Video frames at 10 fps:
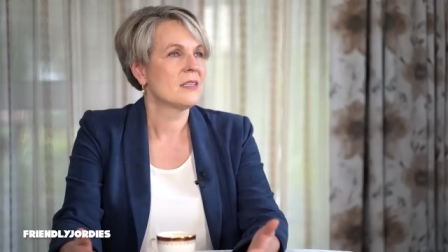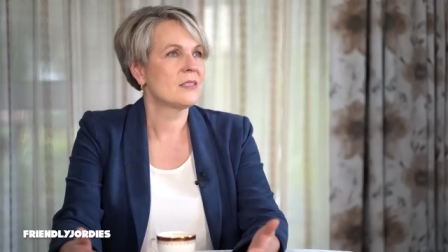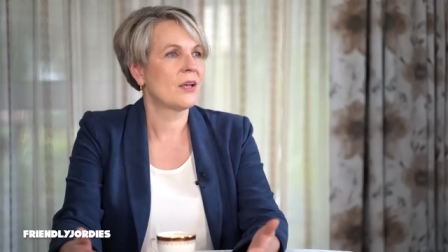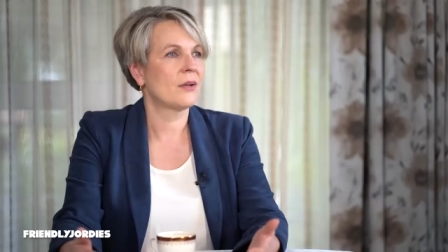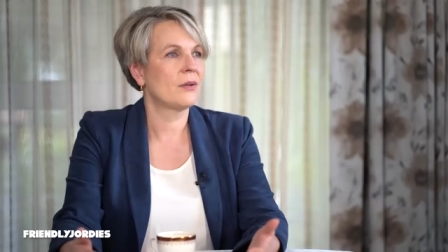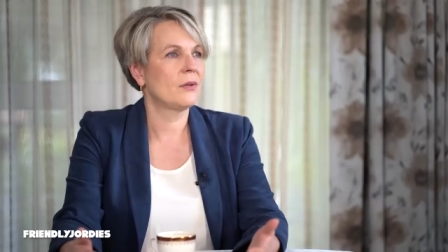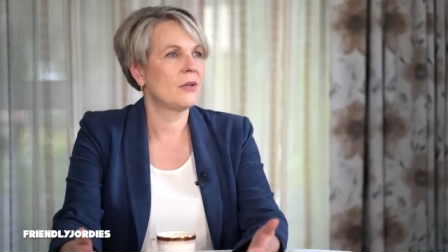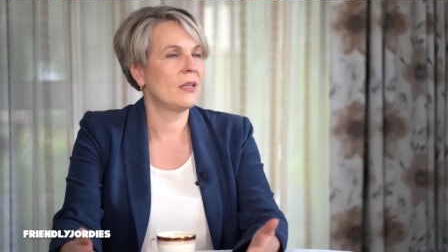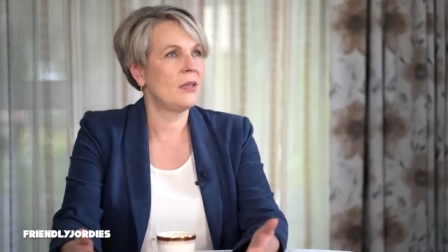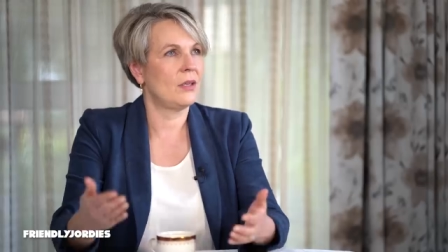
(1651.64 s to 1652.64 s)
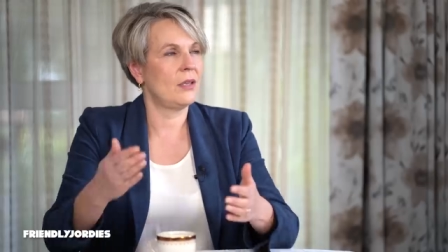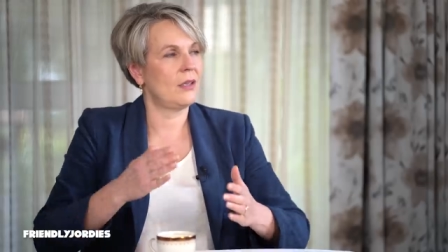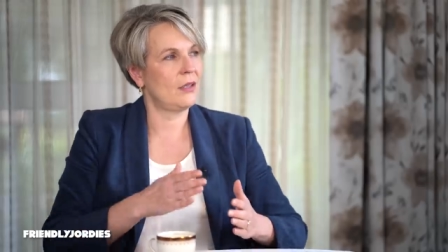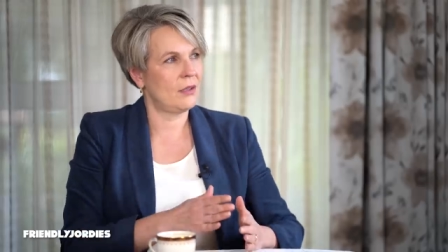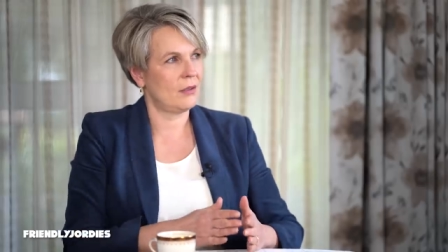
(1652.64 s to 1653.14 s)
So you,
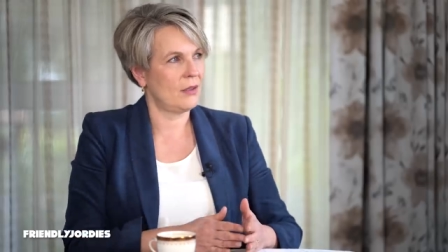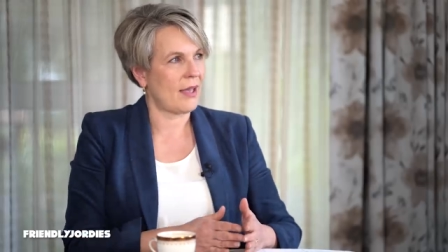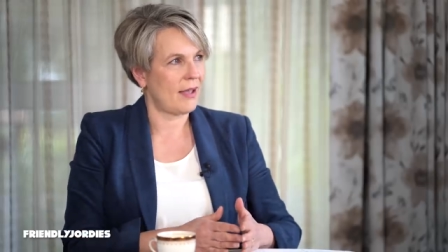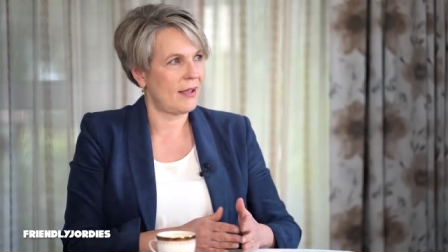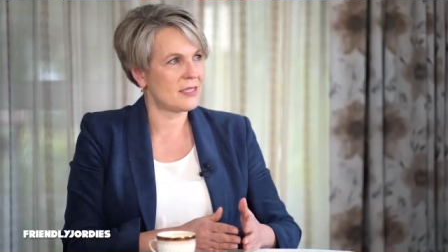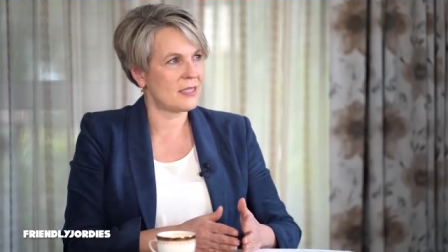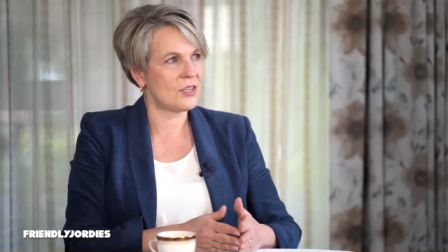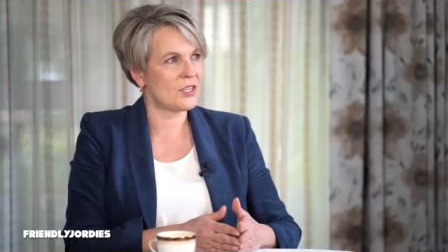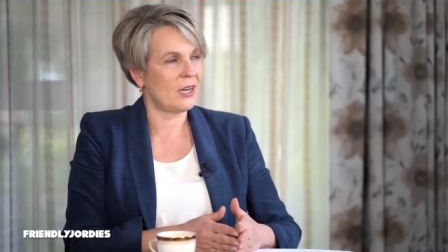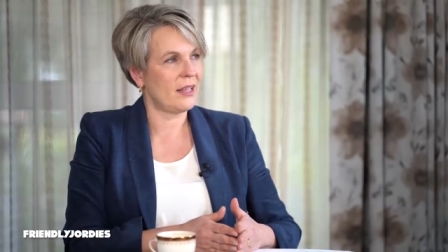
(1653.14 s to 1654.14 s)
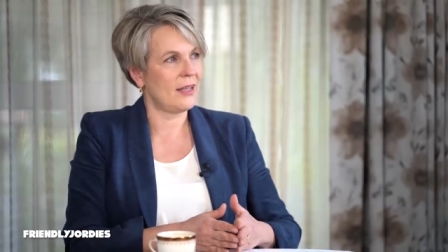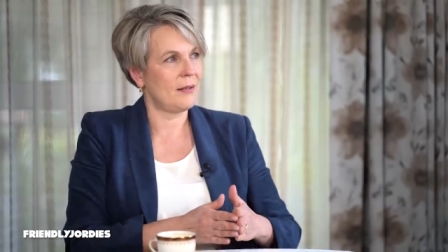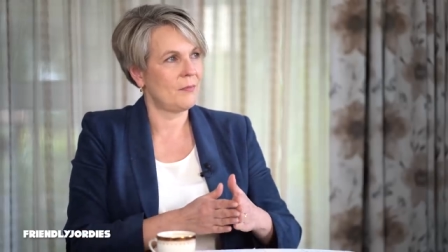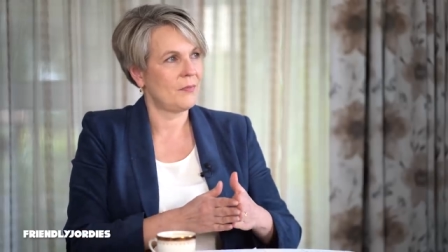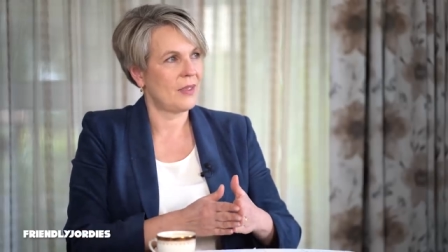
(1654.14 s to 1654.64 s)
you
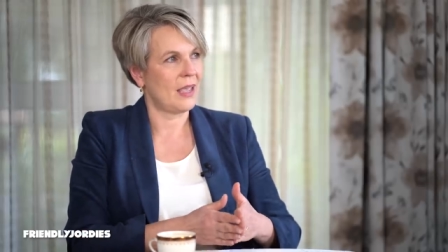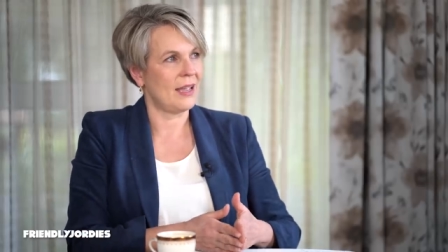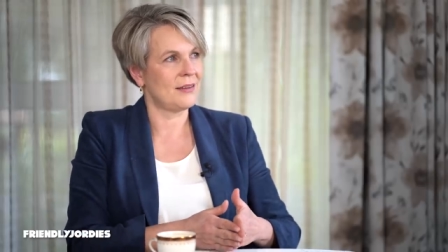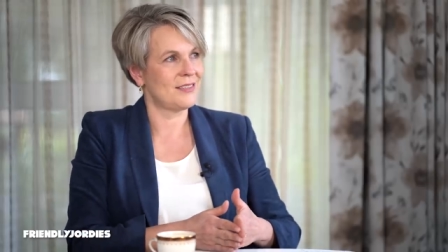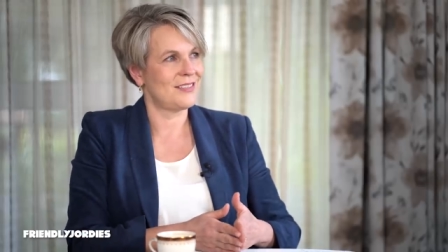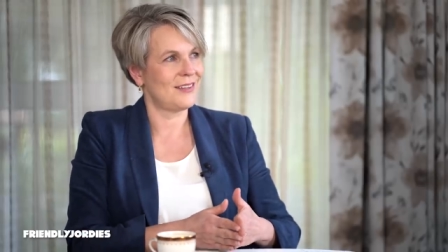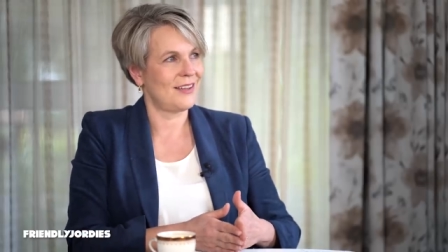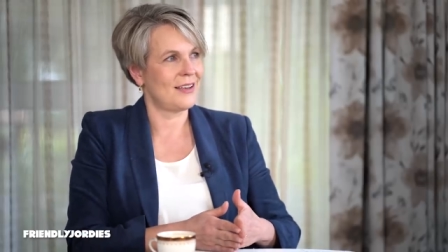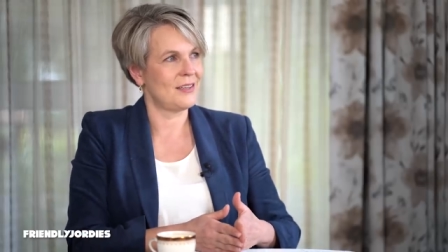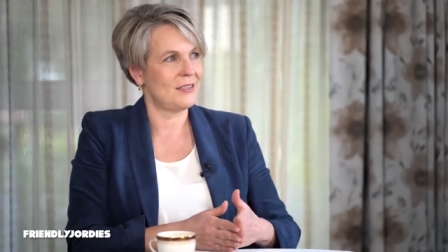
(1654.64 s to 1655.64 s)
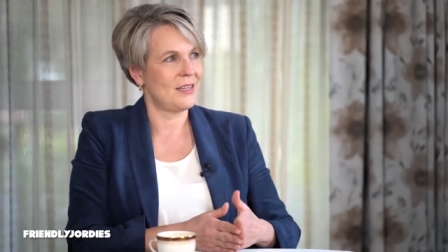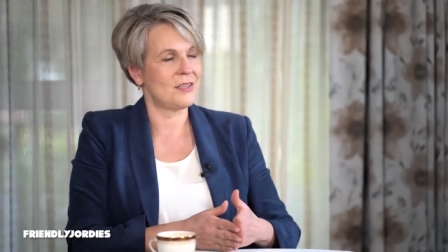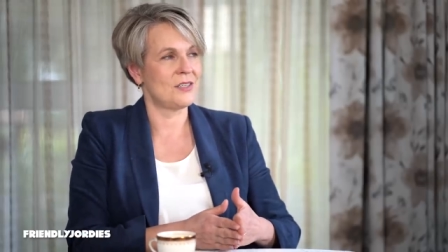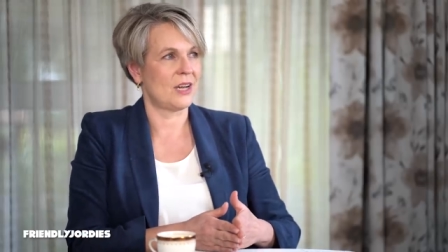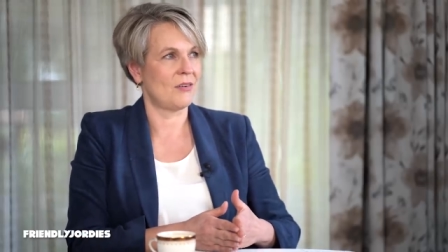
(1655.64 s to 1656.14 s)
essentially end
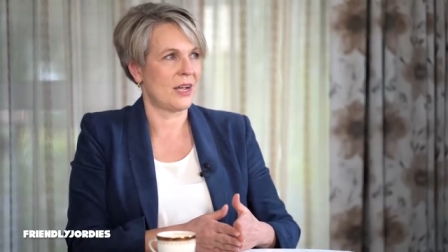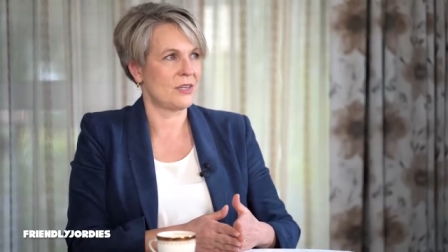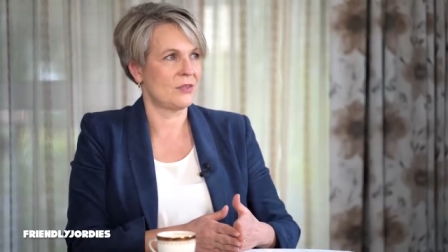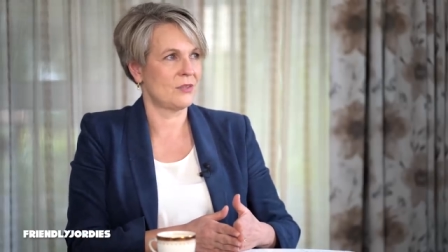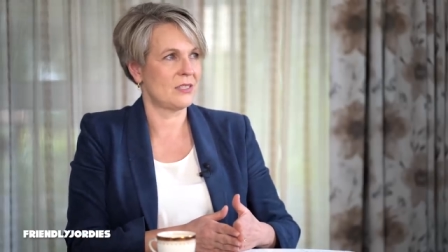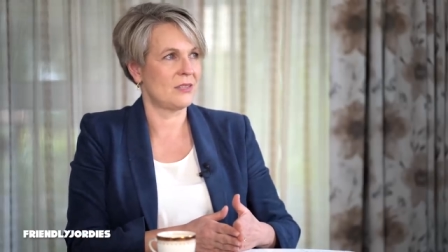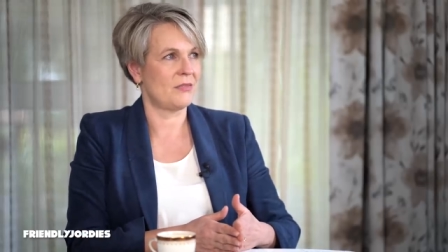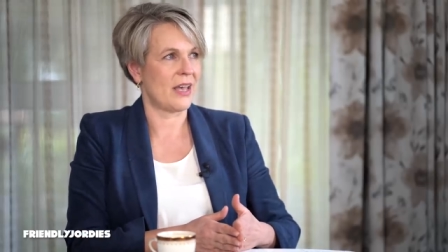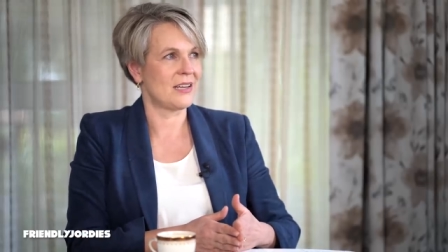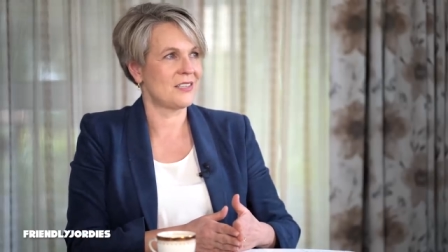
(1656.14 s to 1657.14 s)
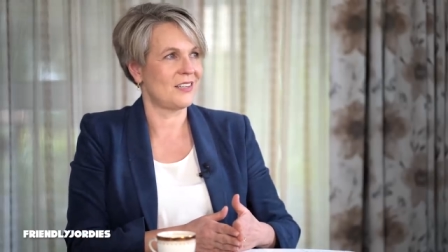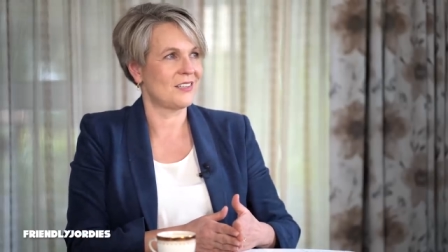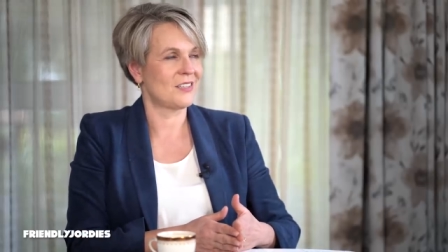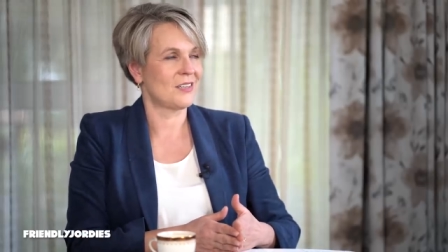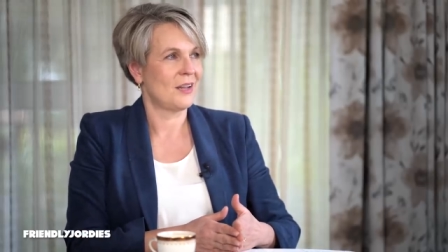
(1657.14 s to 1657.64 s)
intergenerational
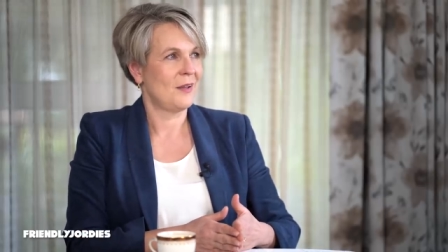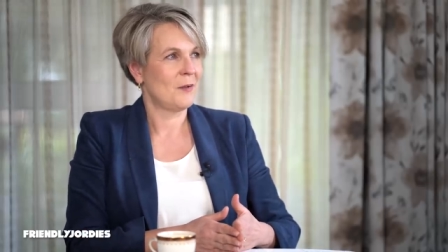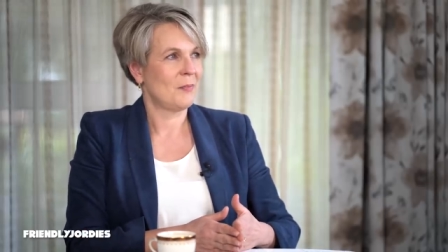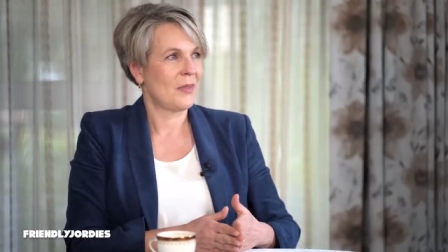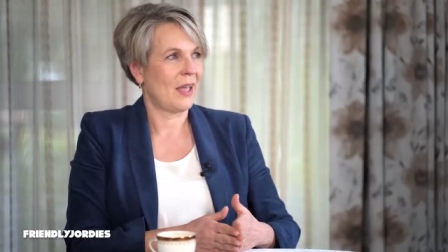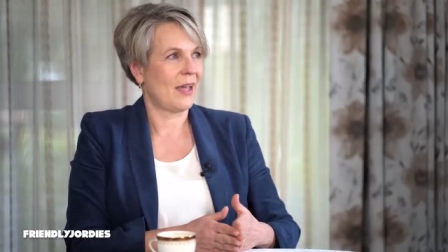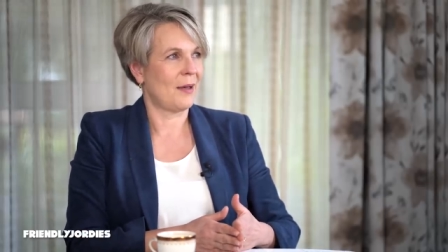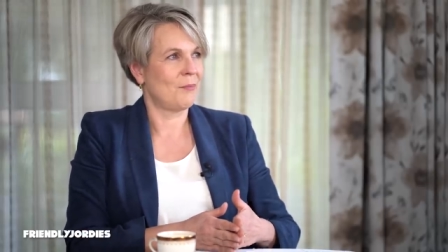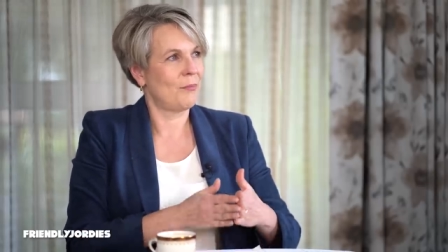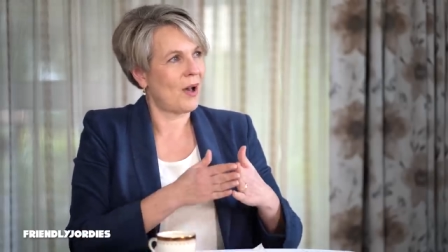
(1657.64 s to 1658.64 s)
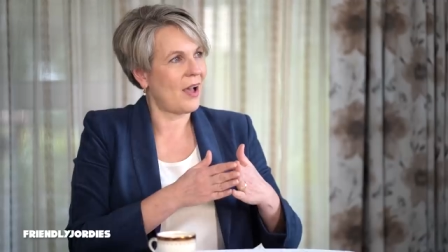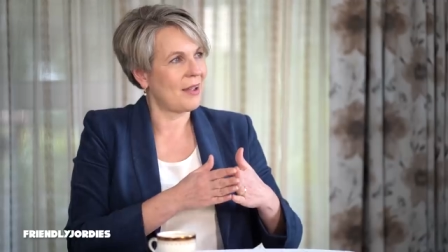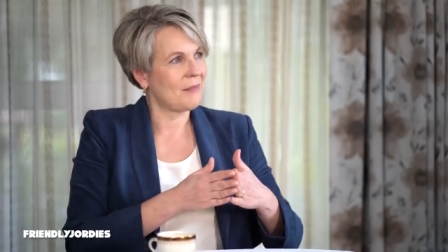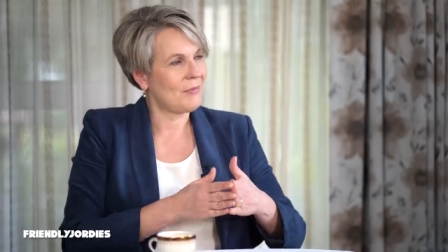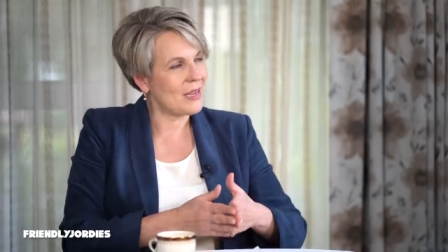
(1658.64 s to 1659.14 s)
disadvantage um,
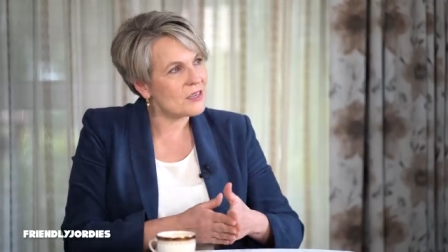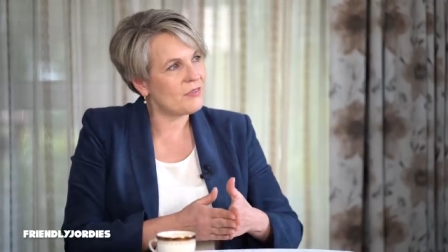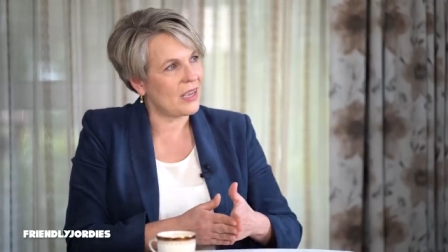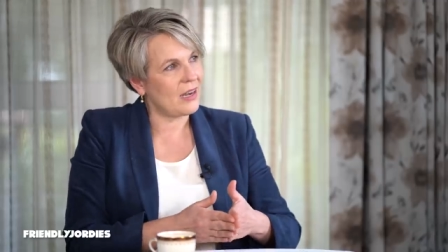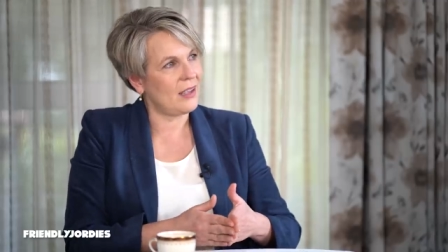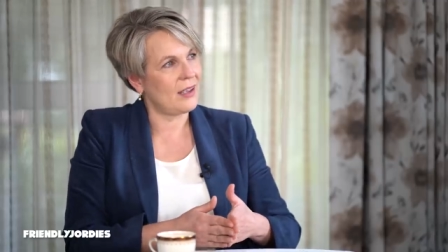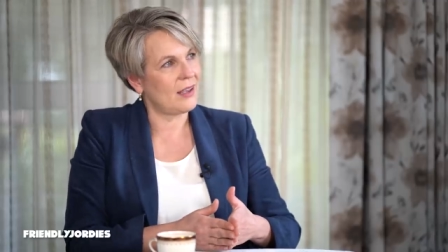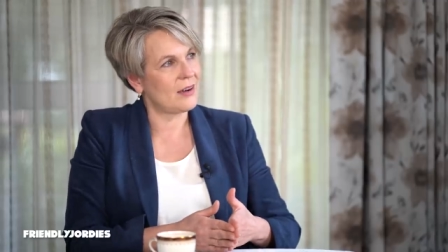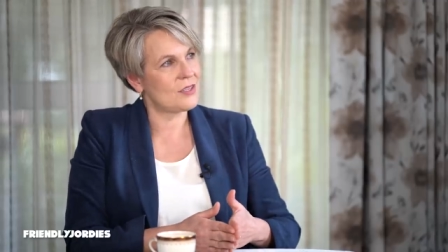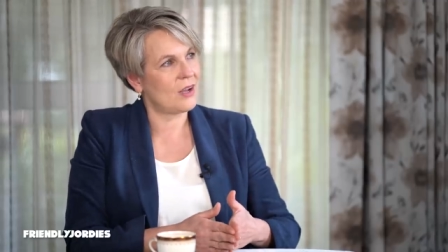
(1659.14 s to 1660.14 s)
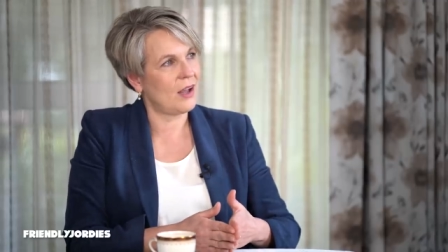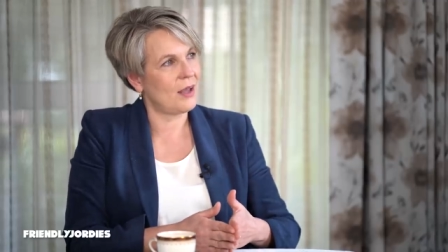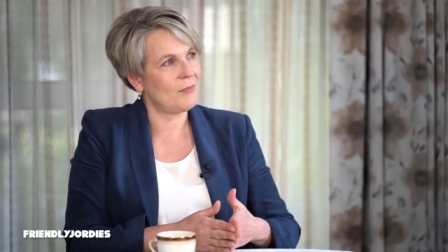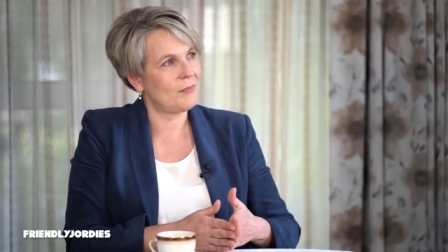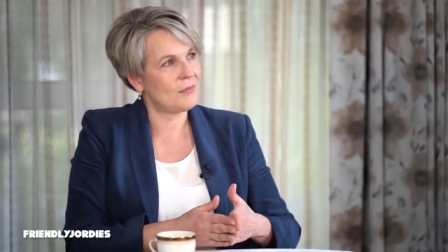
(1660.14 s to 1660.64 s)
by intervening at a
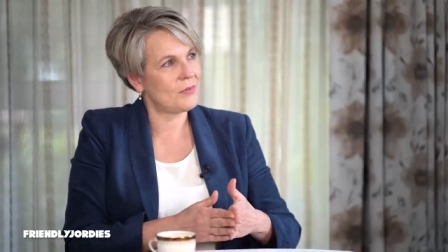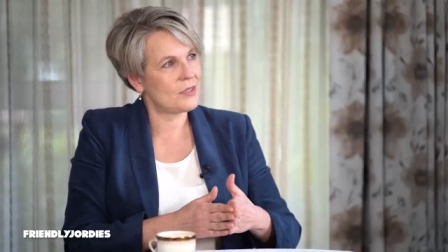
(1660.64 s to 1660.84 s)
time